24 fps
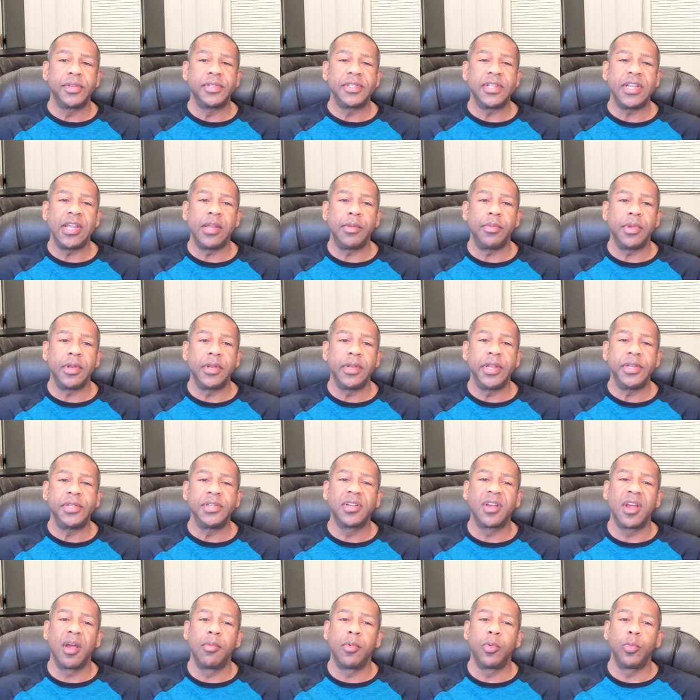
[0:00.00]
team need to
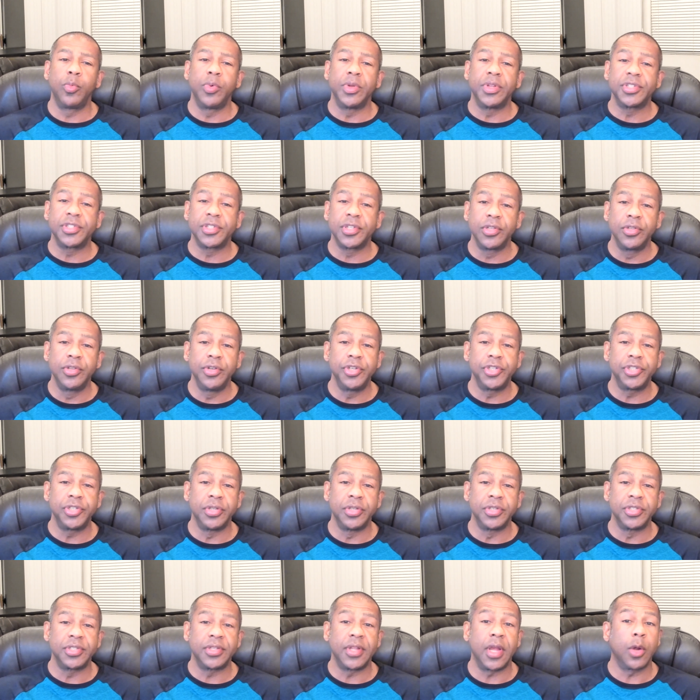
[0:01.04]
come up with
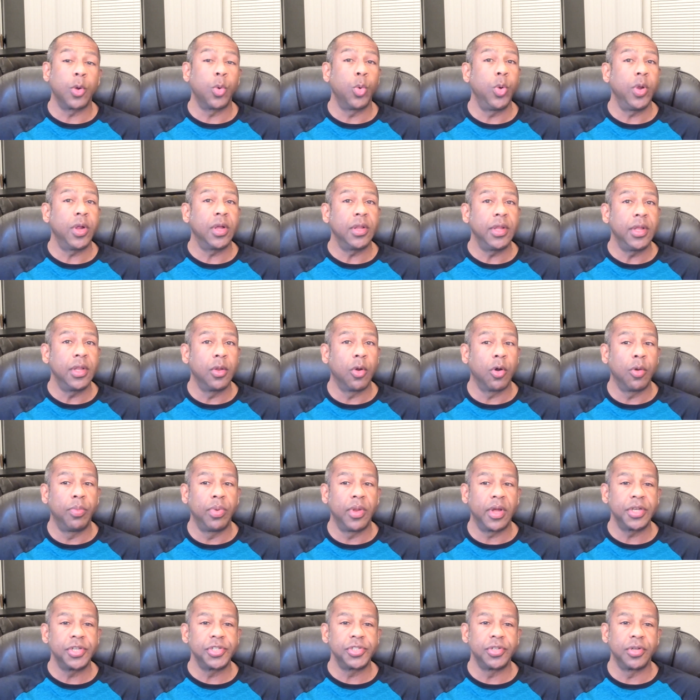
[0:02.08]
solutions that quickly lower
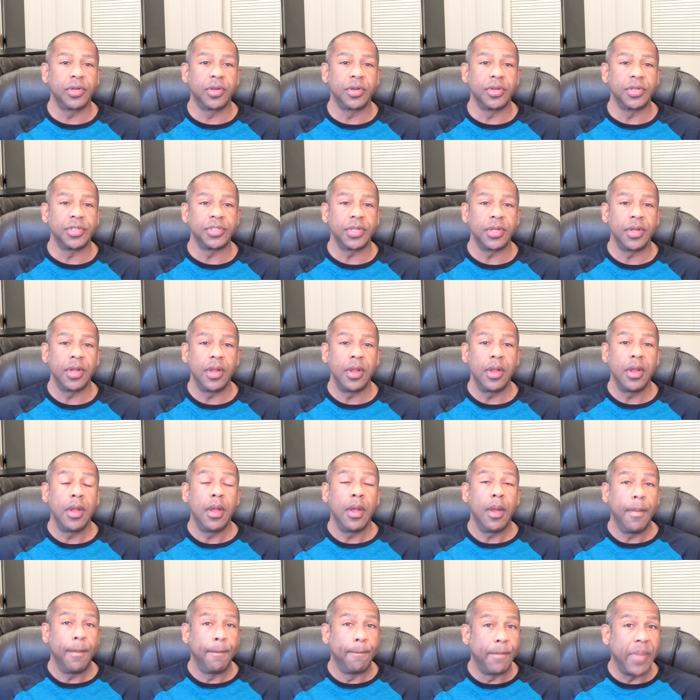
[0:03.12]
blood sugars
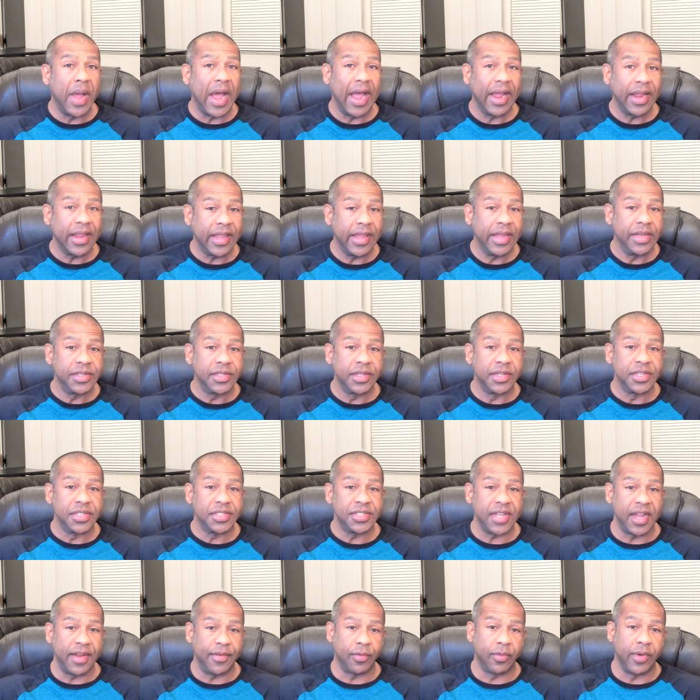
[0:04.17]
back into the
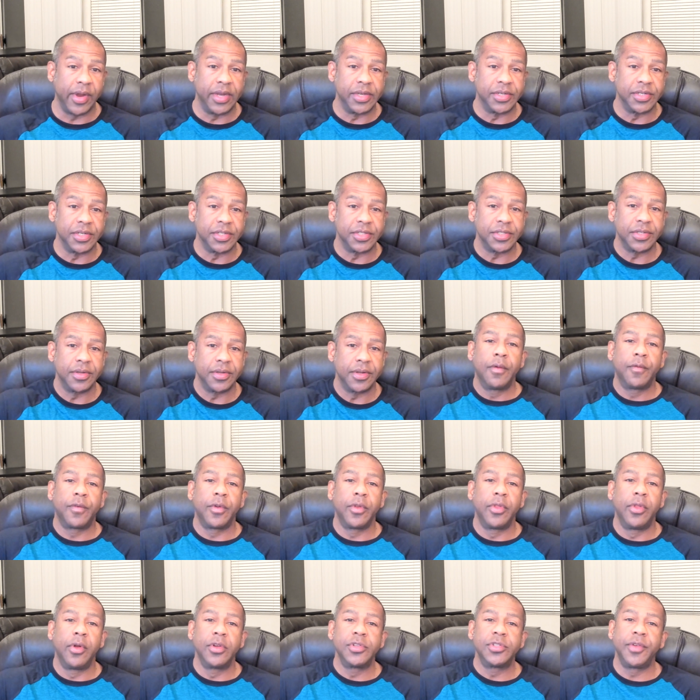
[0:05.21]
safe ranges. For
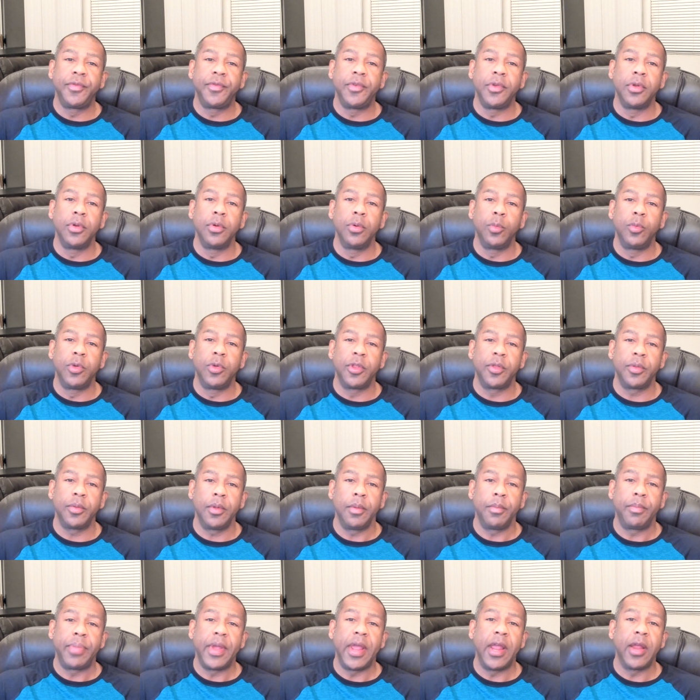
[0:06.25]
those of you with
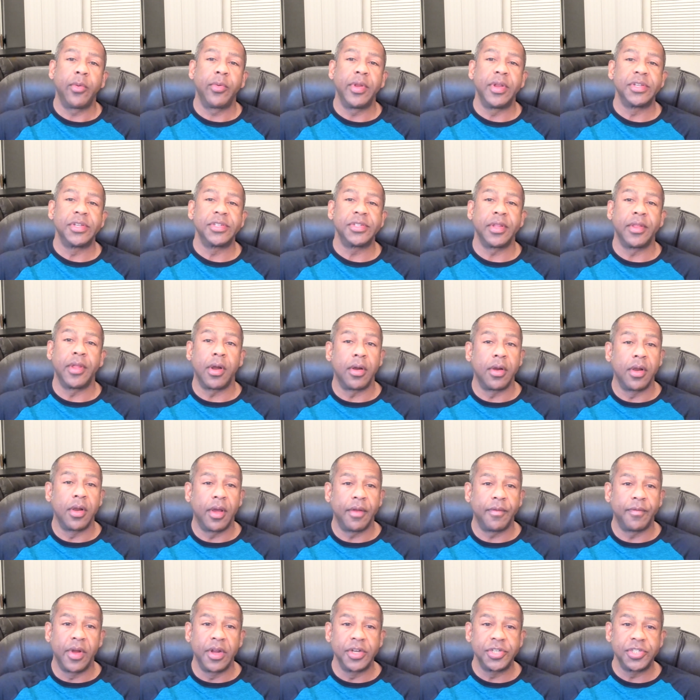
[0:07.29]
pancreas that are
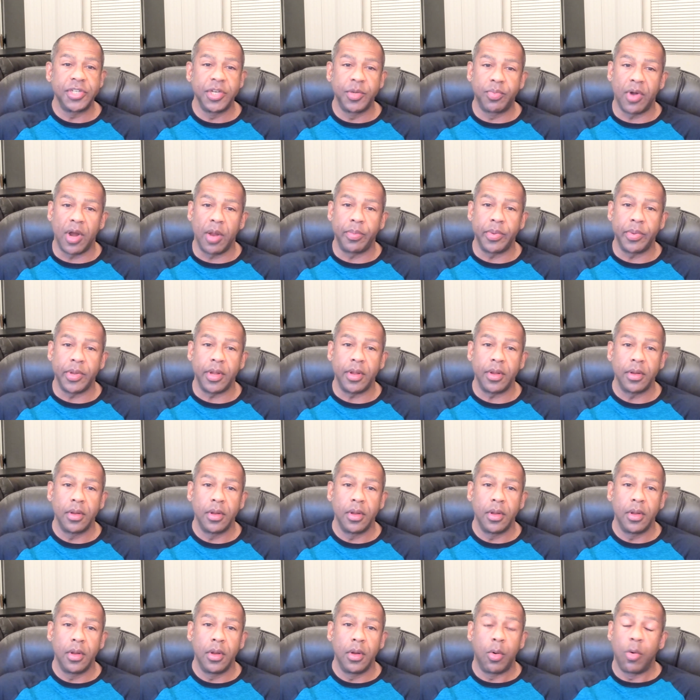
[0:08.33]
not functioning properly
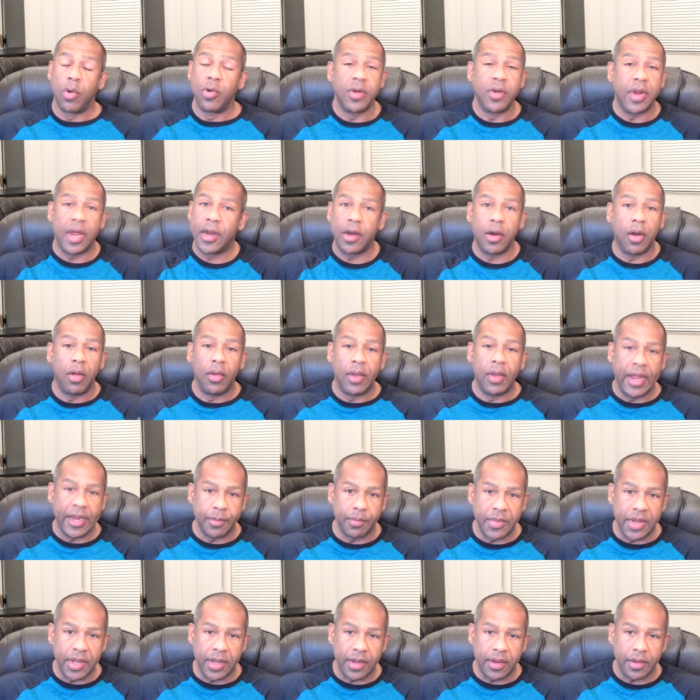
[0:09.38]
or not at all like
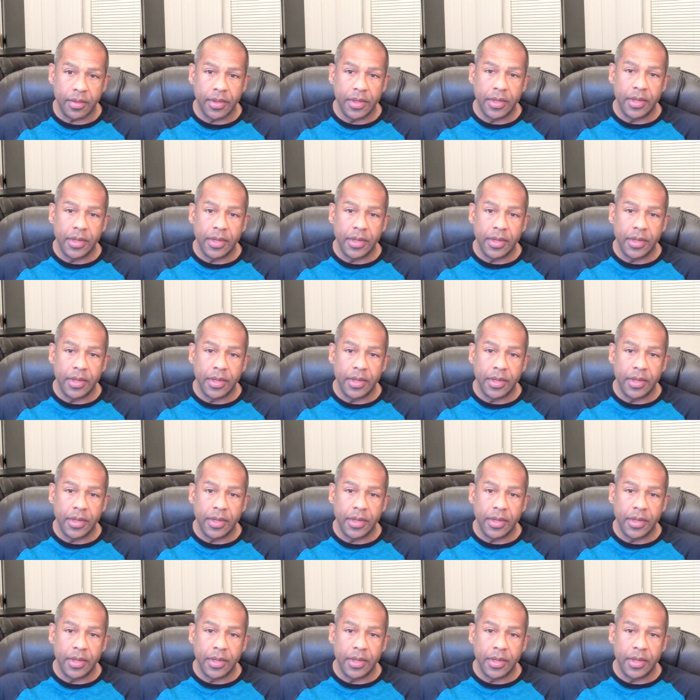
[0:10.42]
me,